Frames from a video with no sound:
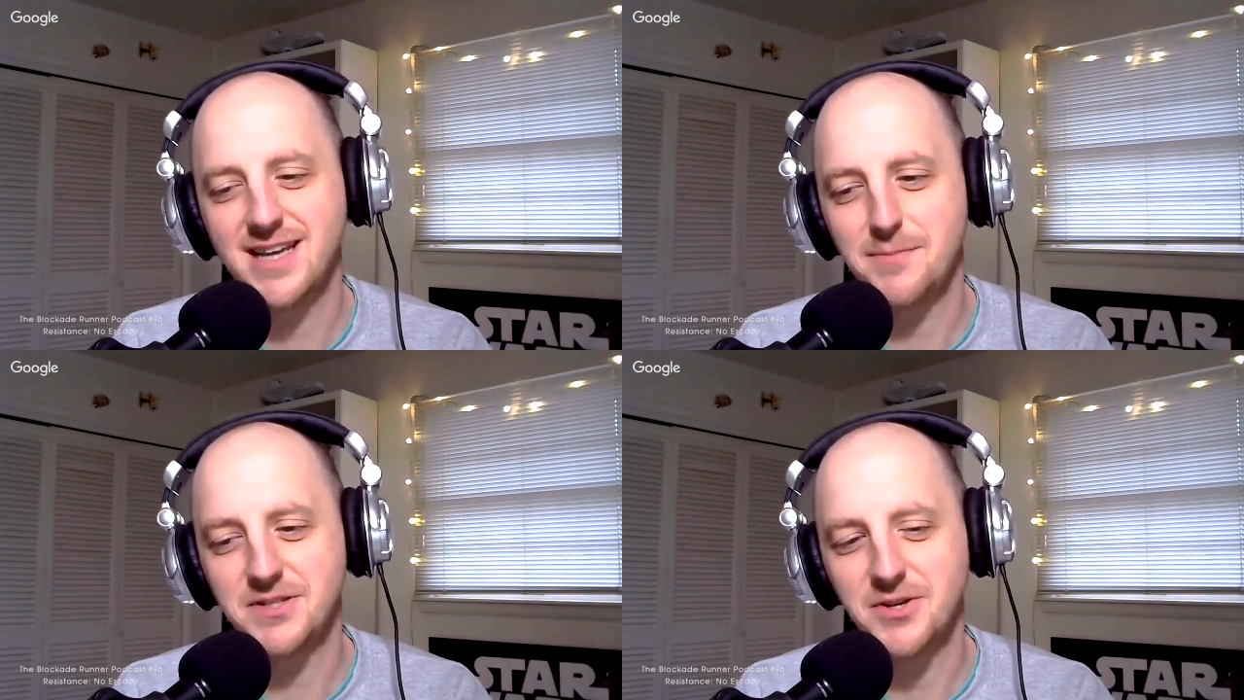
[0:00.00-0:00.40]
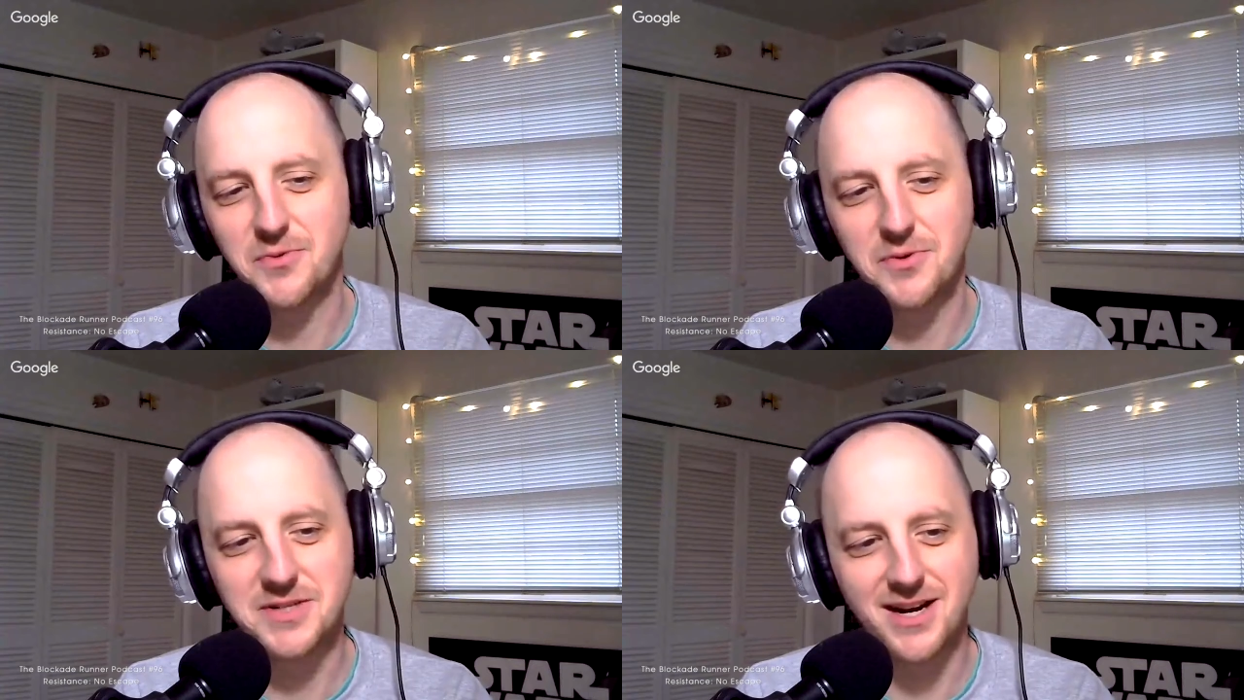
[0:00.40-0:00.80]
episode
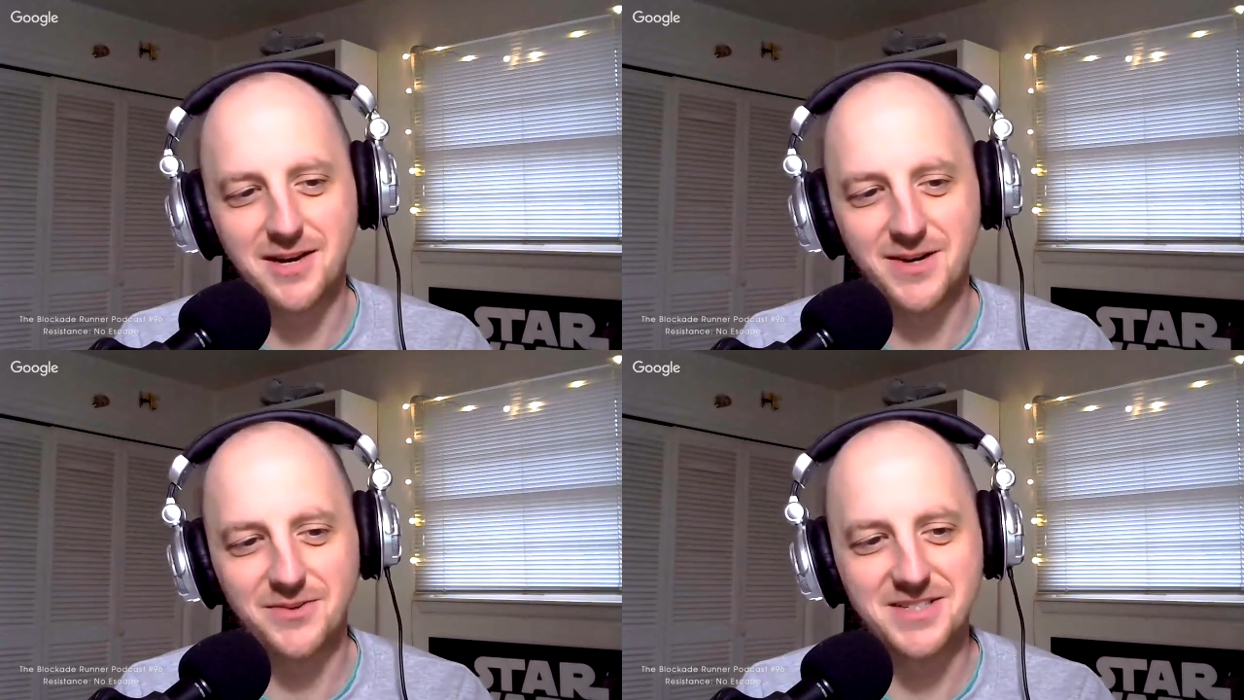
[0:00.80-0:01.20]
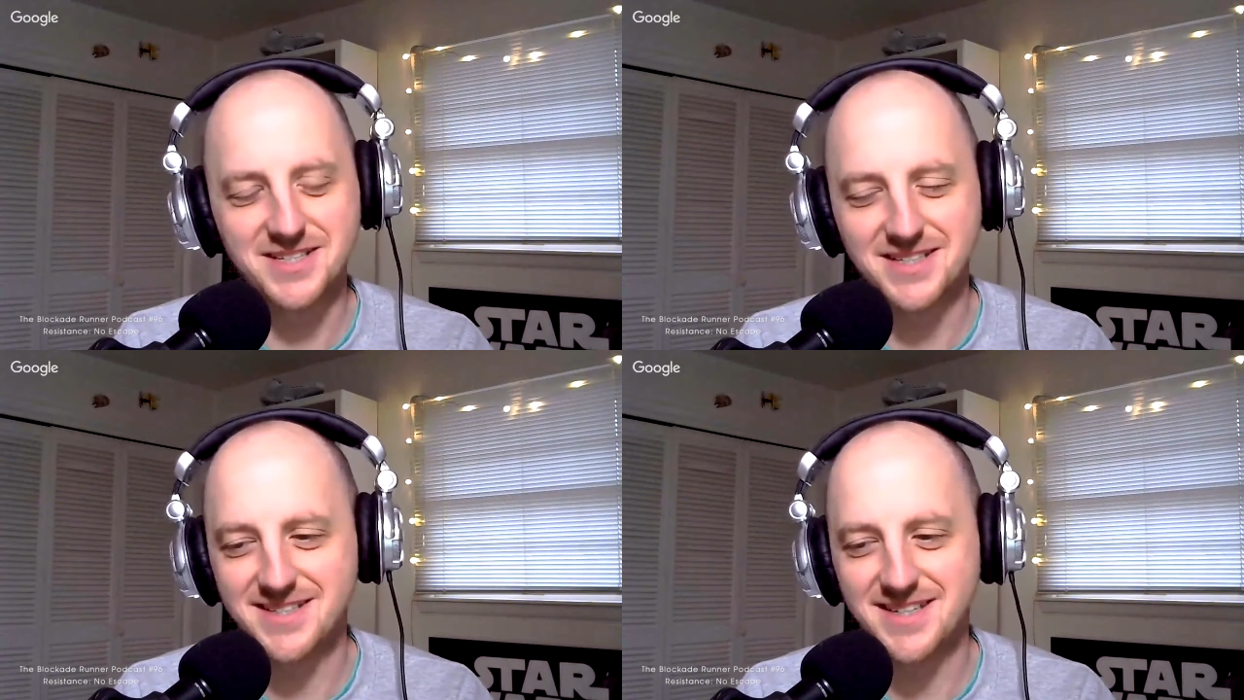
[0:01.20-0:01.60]
where we talk about
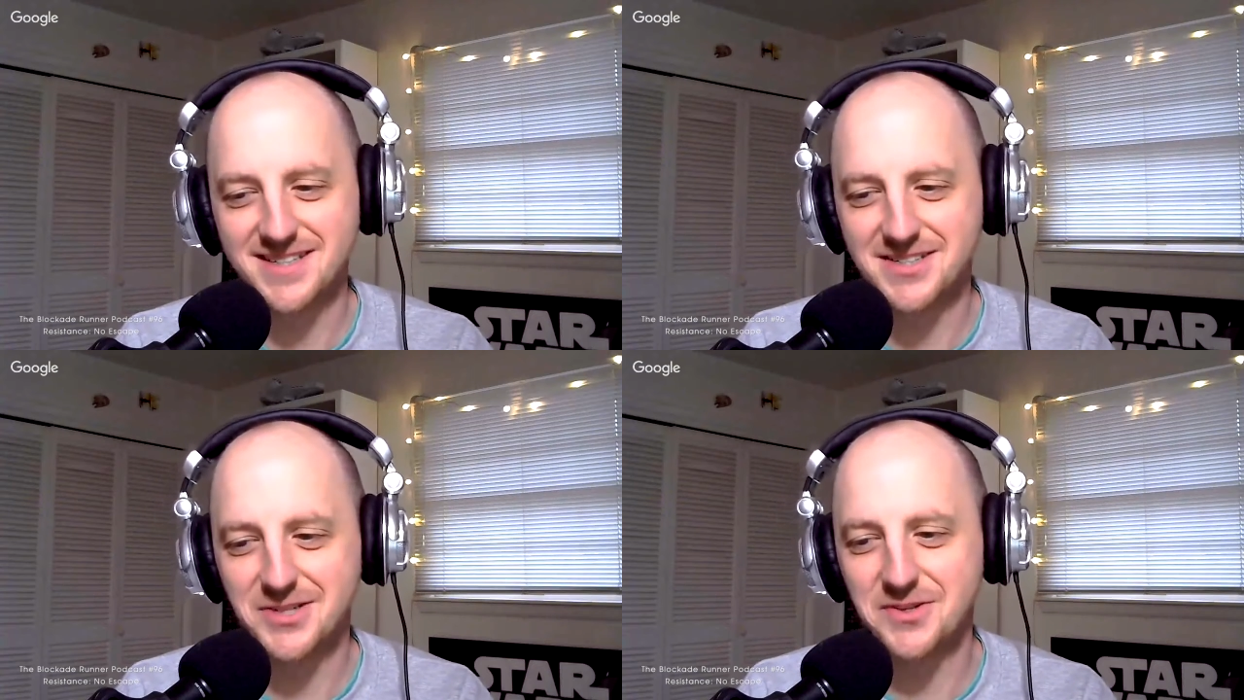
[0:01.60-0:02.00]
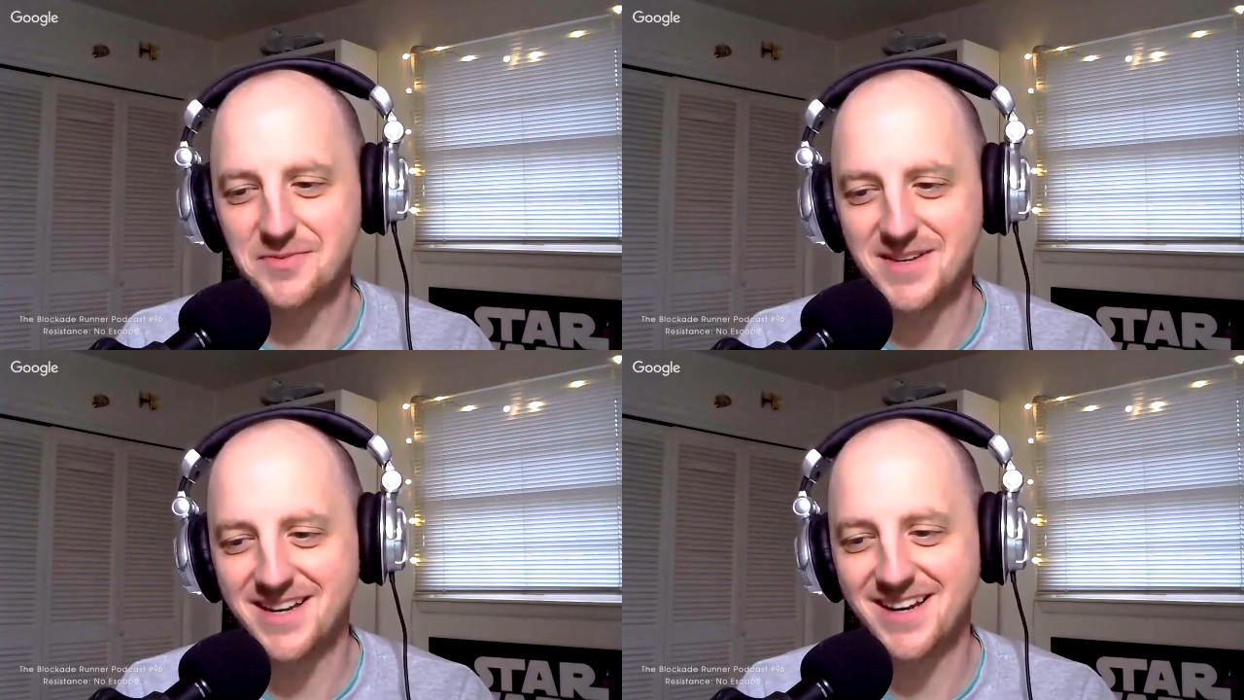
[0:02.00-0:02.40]
Resistance season 2 with
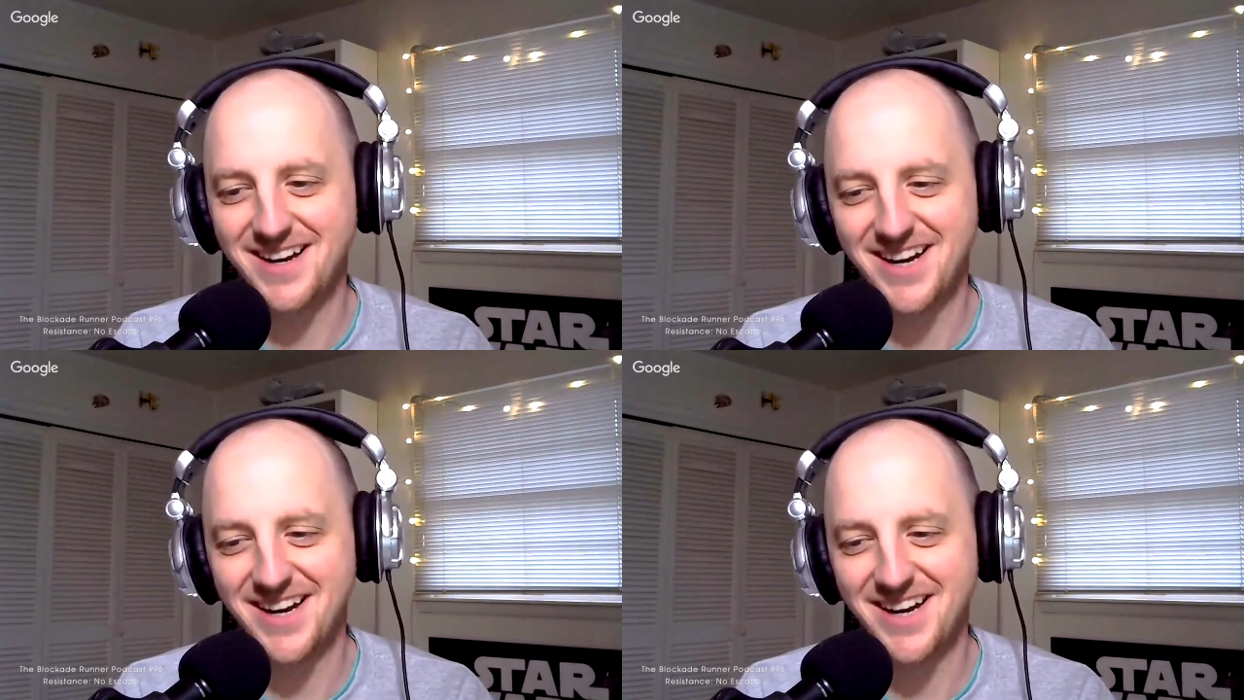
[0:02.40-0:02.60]
me,